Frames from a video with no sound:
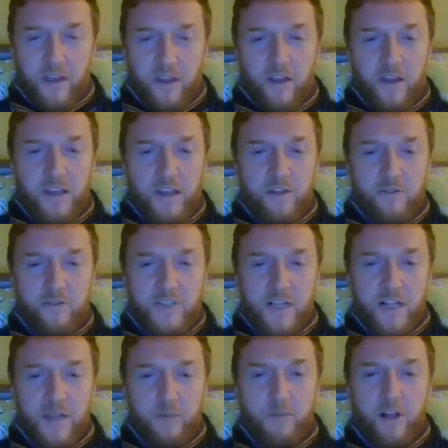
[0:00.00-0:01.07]
Her heels
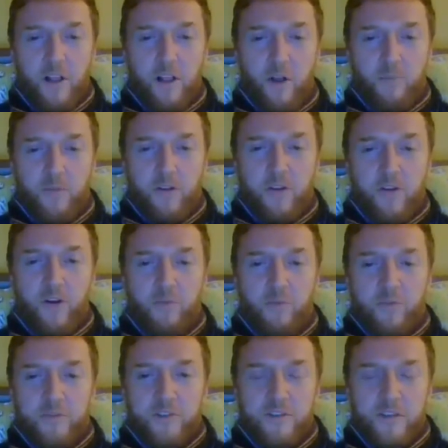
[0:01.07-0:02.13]
clip-clop the
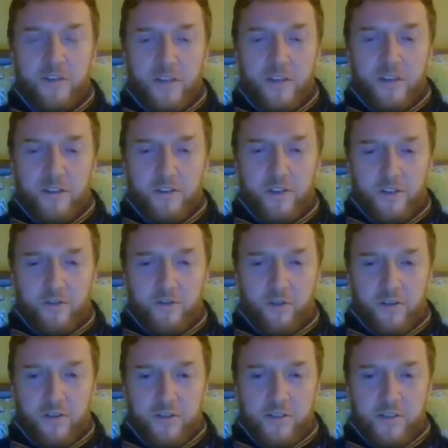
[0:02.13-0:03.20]
cobbles as she
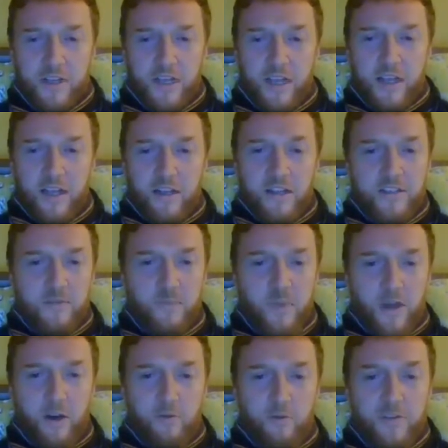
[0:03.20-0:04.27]
trots, and
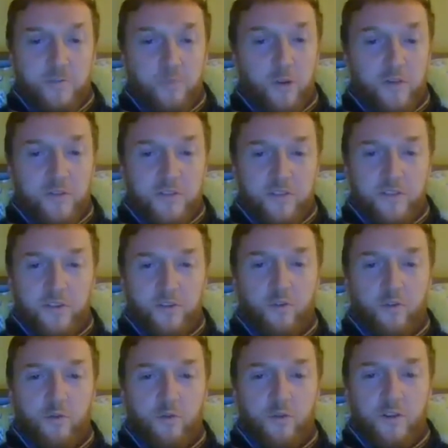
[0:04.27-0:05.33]
Isabel responds to the
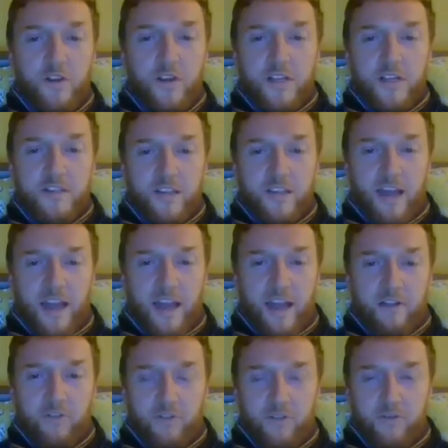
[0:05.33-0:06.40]
call to the
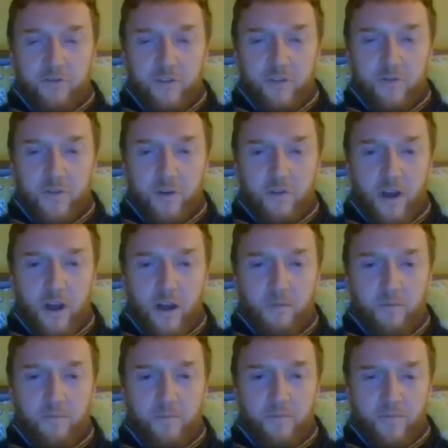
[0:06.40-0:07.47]
hand on the crook of her
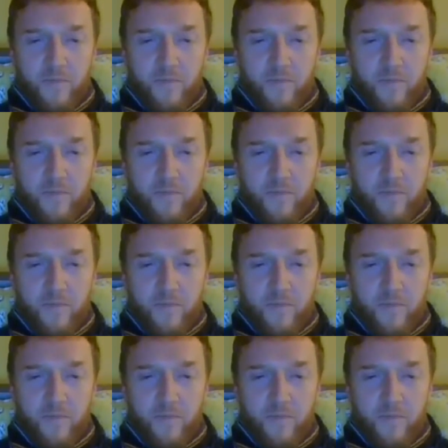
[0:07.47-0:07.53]
arm.